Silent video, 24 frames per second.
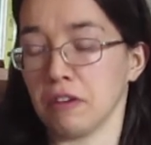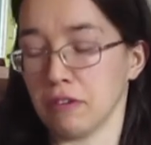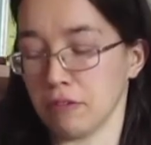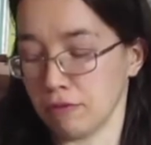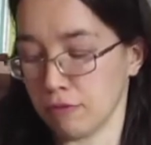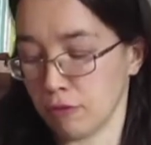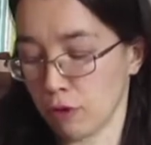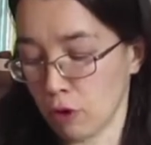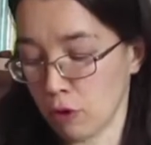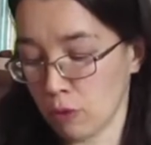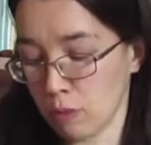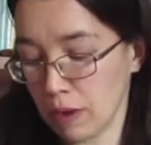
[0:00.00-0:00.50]

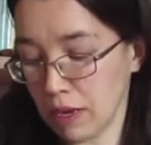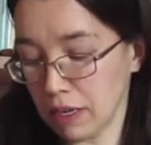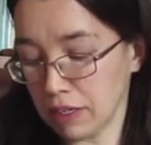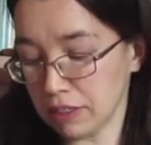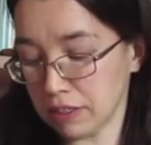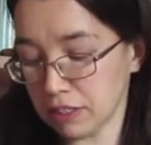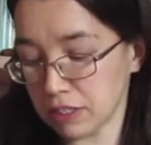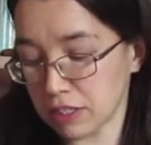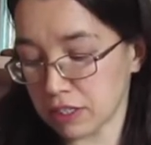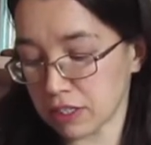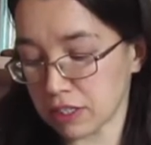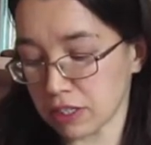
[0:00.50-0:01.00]

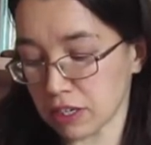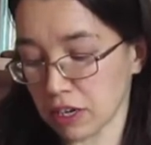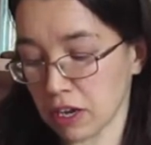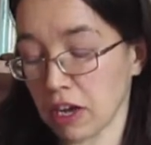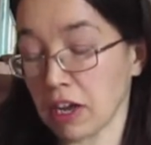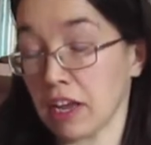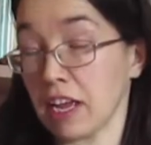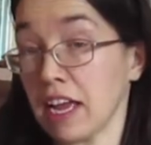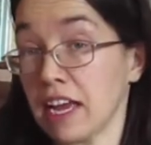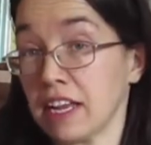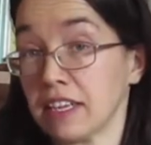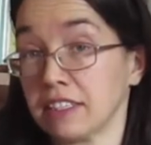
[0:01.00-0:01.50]
romance
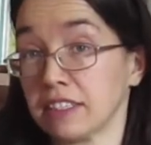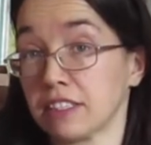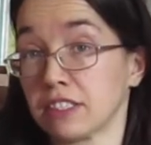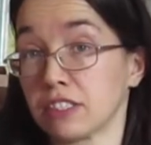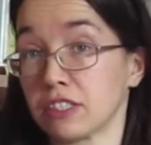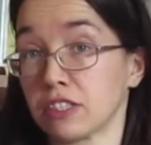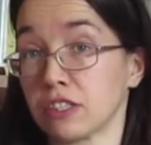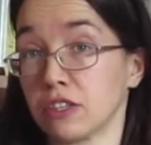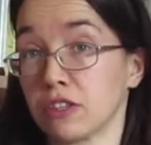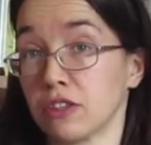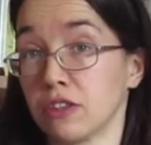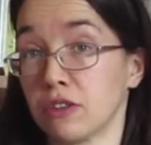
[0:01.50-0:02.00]
against
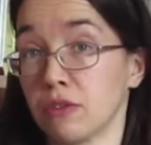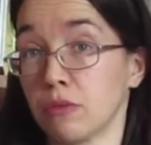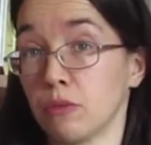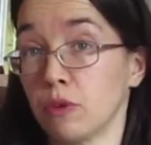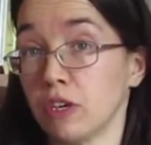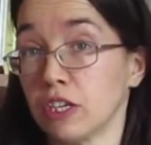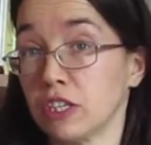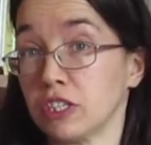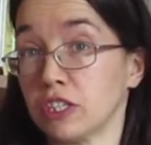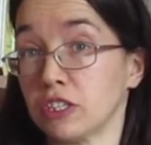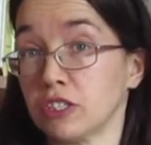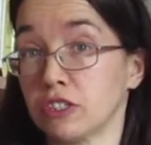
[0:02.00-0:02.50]
the
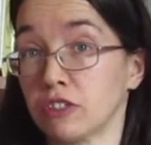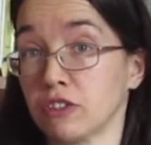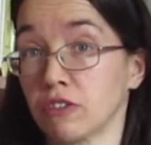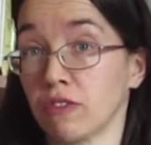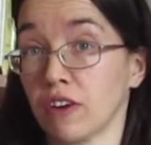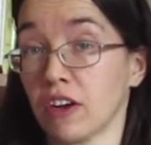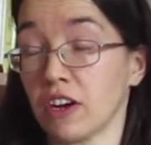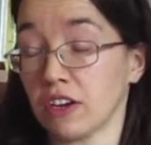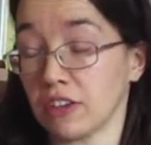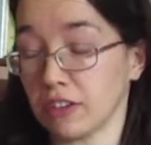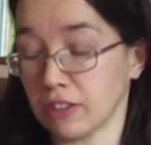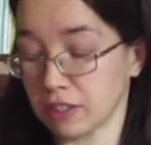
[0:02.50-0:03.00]
wishes of
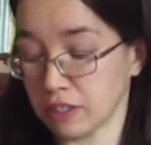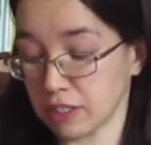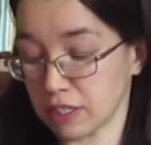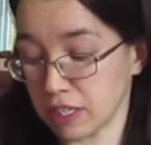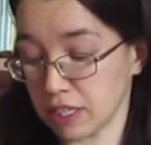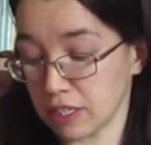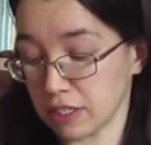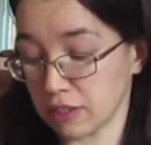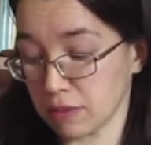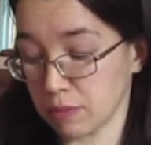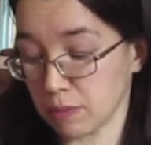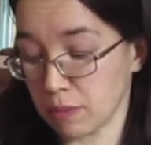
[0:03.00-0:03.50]
either
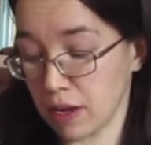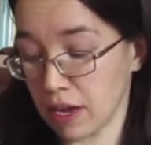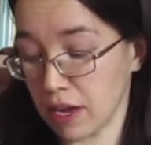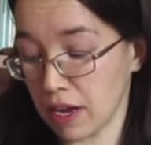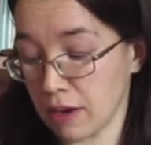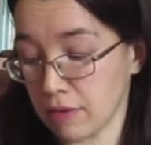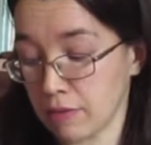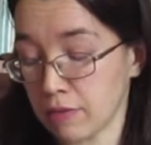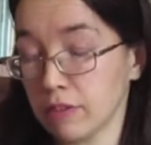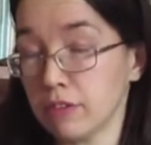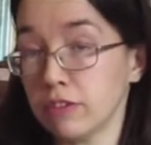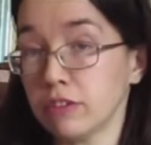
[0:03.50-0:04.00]
sets of
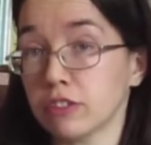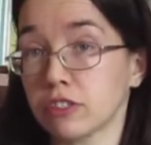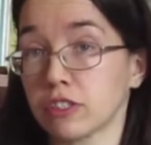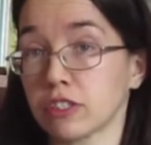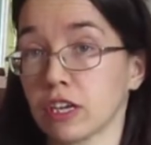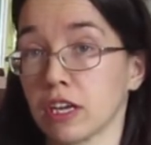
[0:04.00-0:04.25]
parents